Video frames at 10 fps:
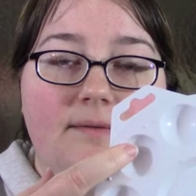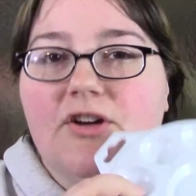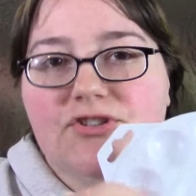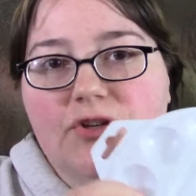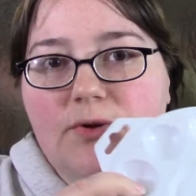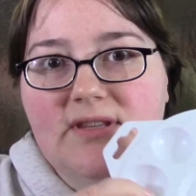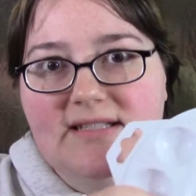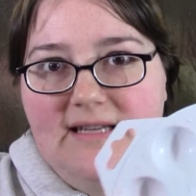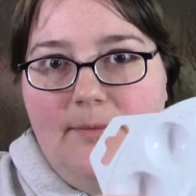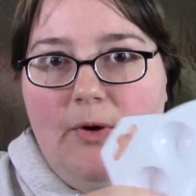I'll show you in the
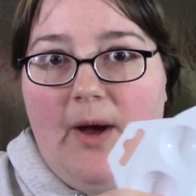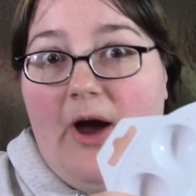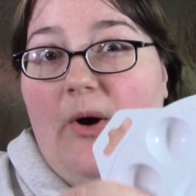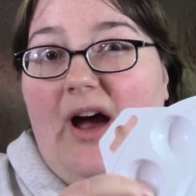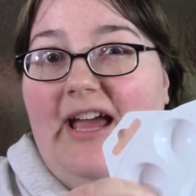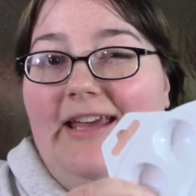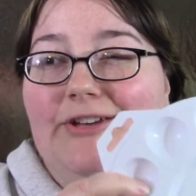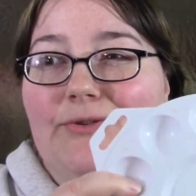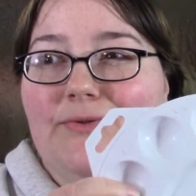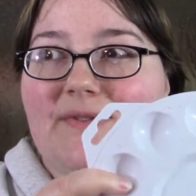demo how I
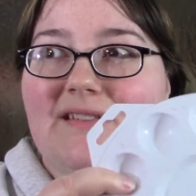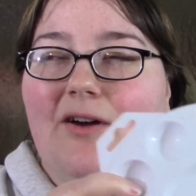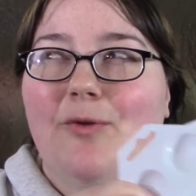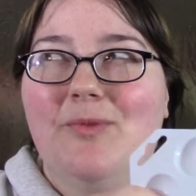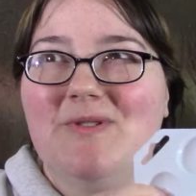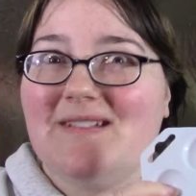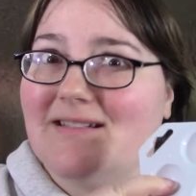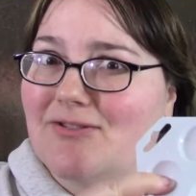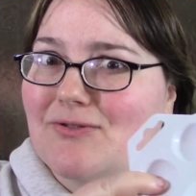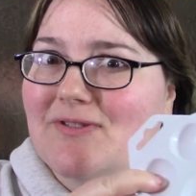used almost
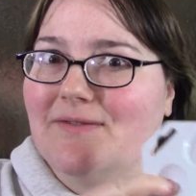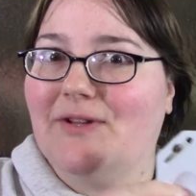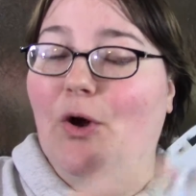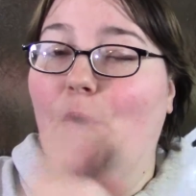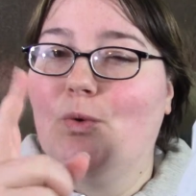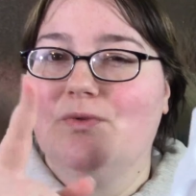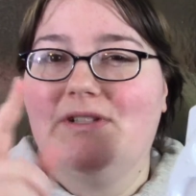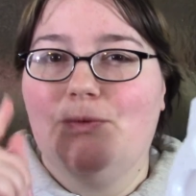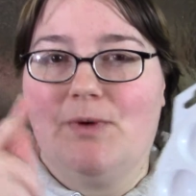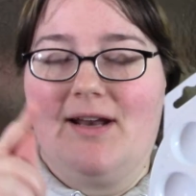exclusively
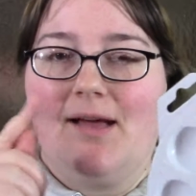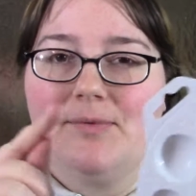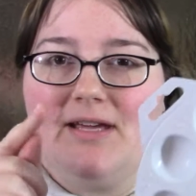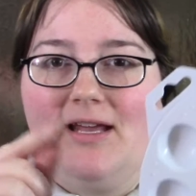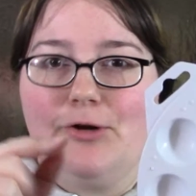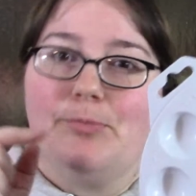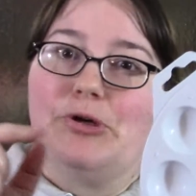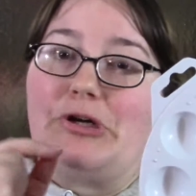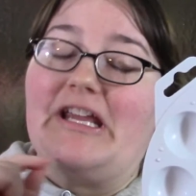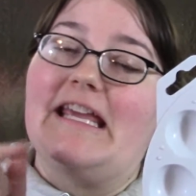only one applicator
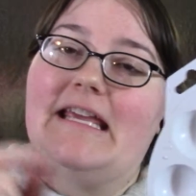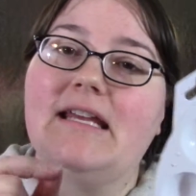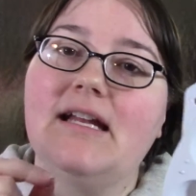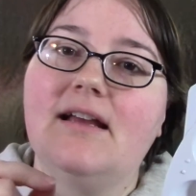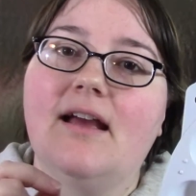per kid